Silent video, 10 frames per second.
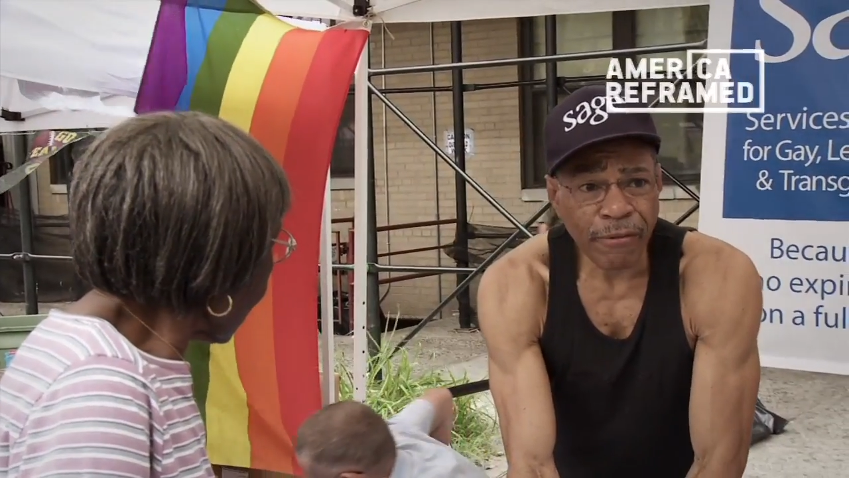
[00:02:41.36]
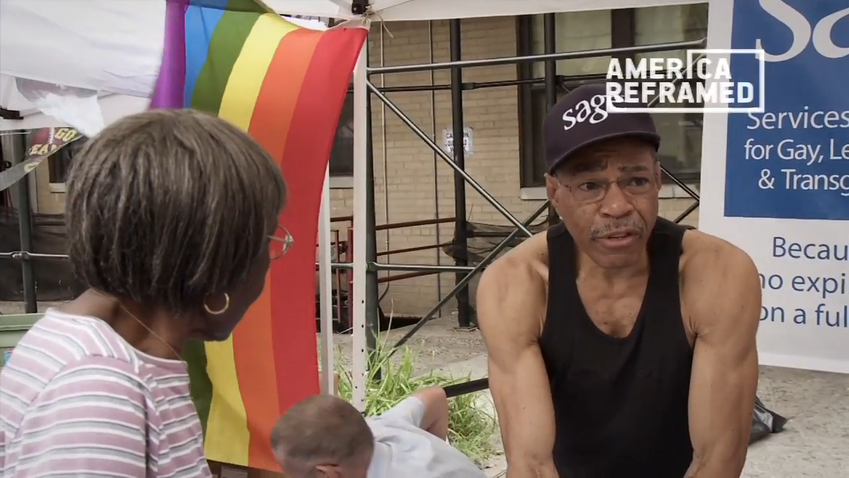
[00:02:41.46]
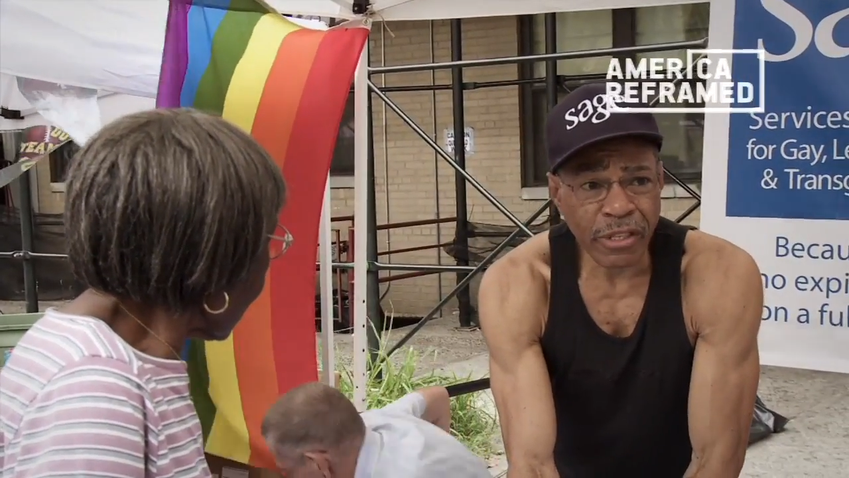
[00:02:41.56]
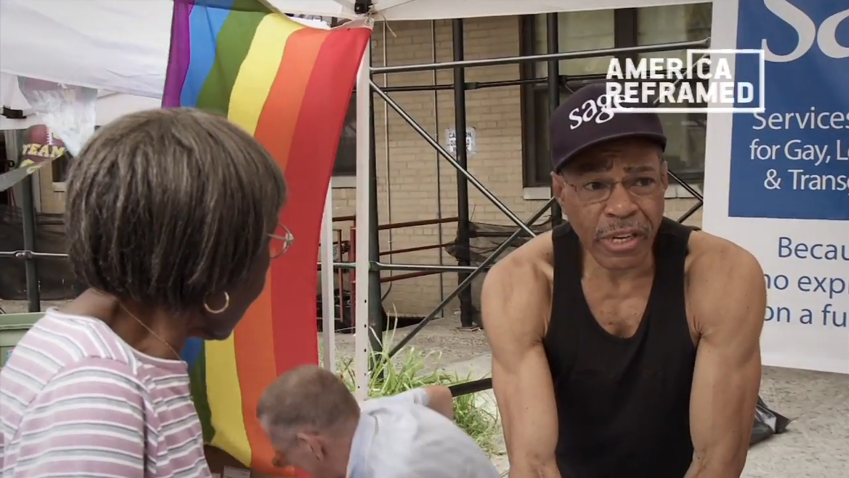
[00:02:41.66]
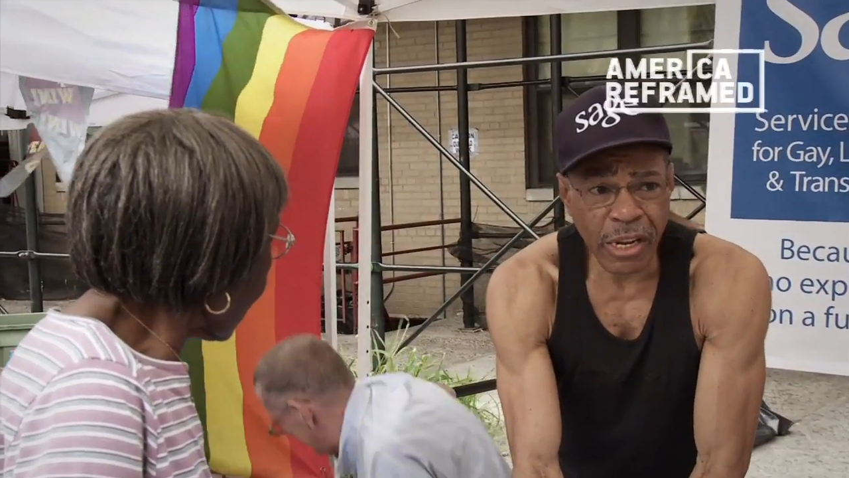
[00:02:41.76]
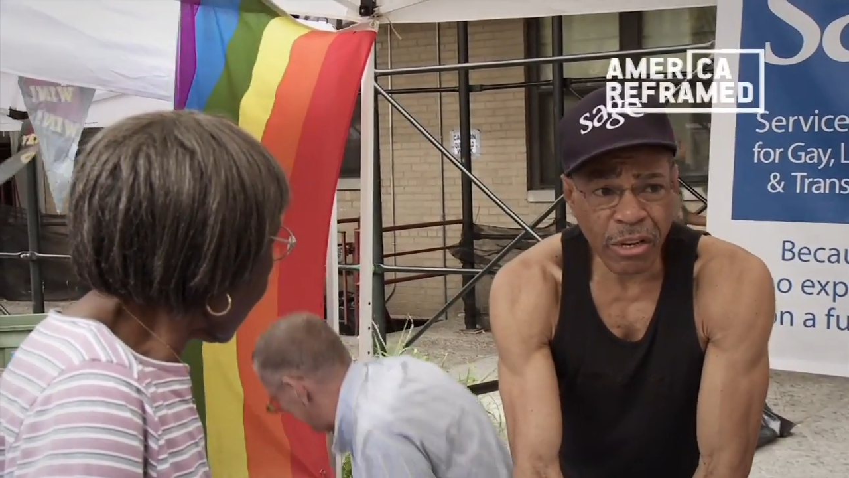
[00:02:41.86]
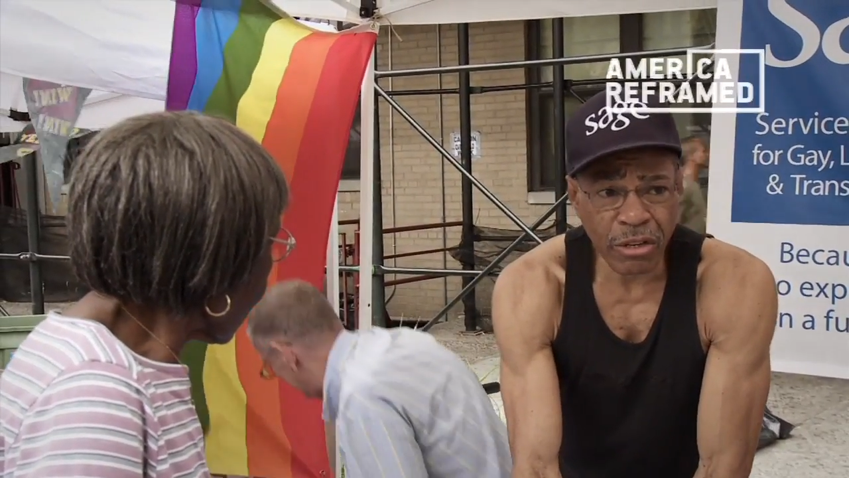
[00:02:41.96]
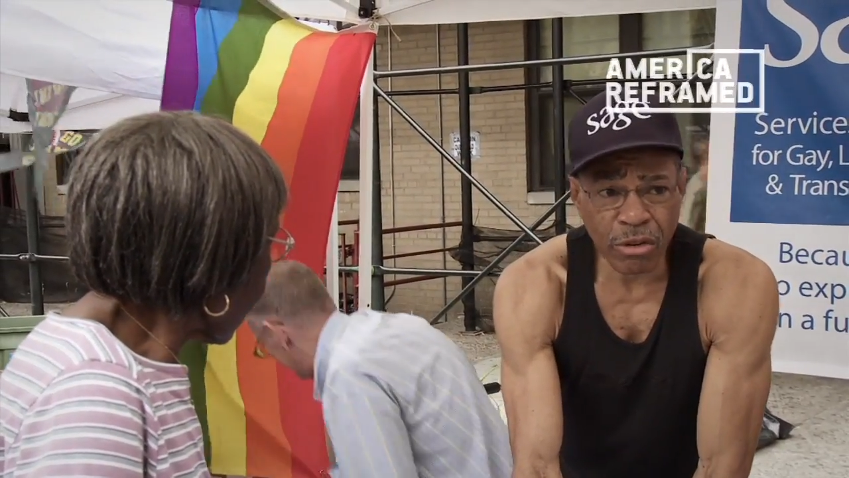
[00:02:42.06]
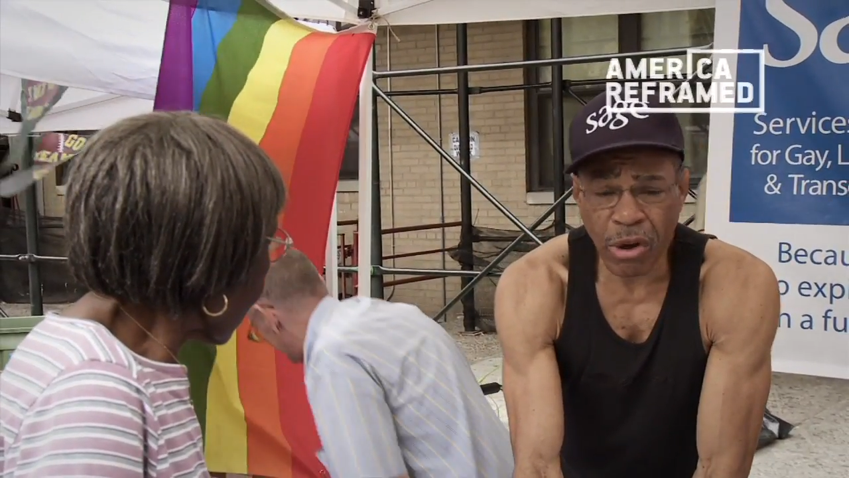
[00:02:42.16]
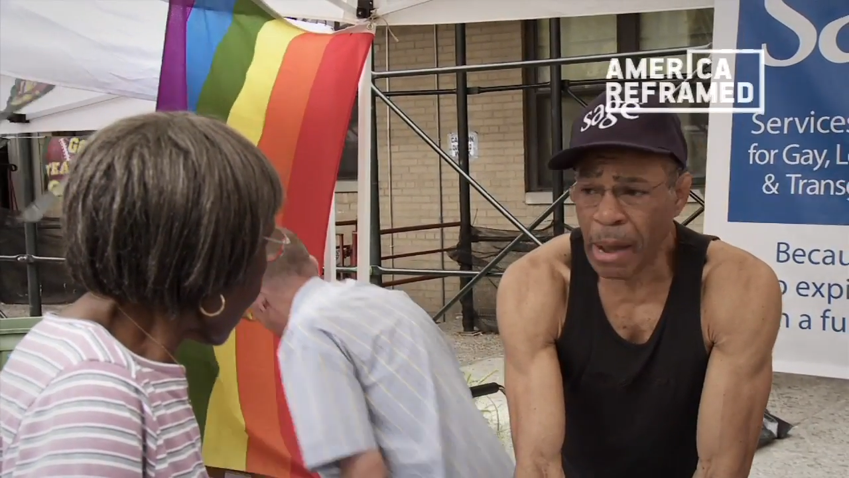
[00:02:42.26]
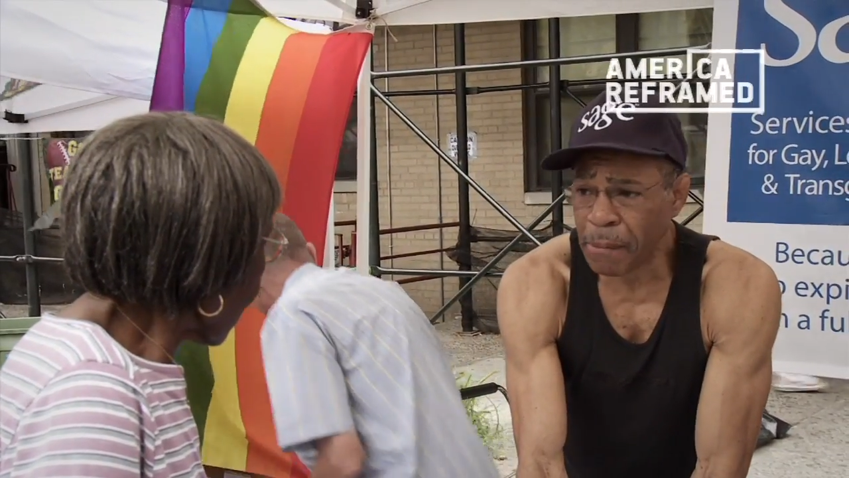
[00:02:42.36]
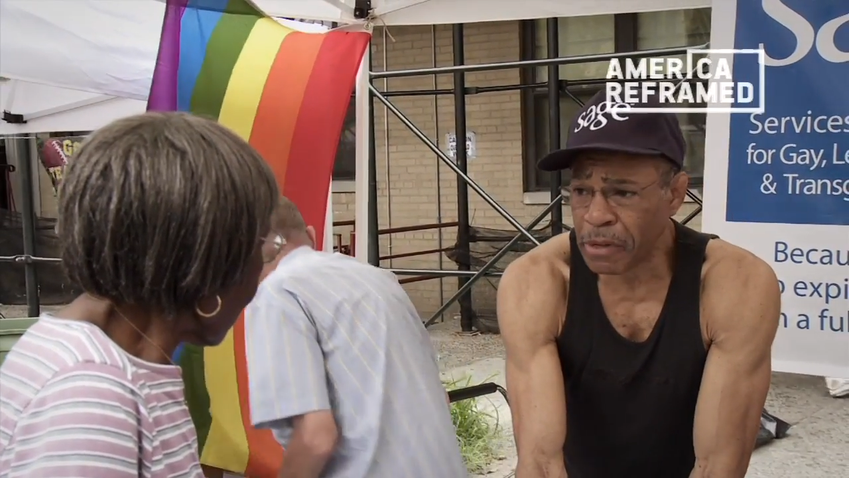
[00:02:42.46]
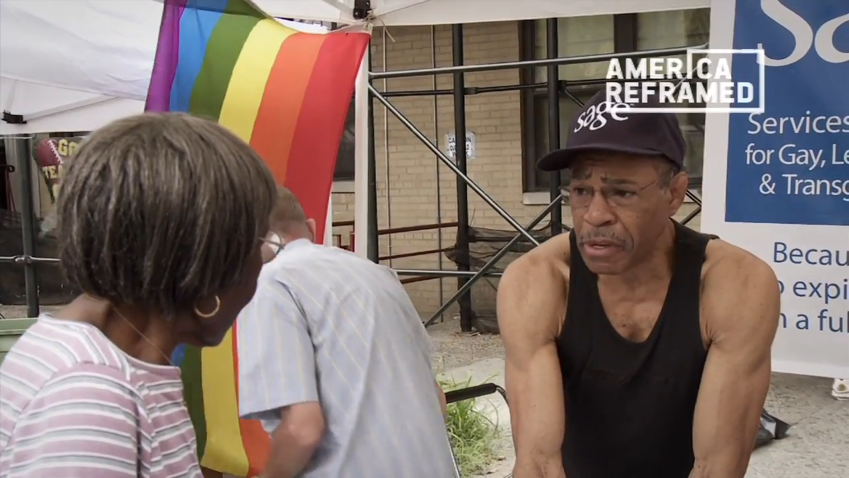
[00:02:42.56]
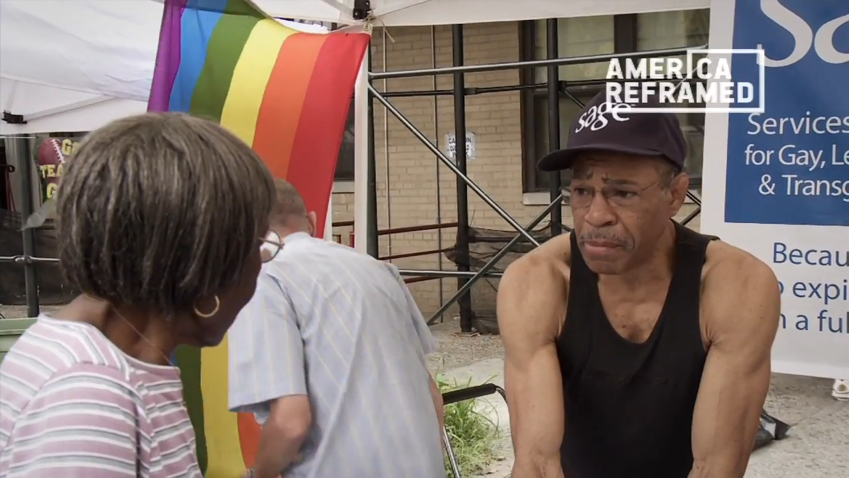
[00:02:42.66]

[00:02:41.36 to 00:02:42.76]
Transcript: for seniors who happen to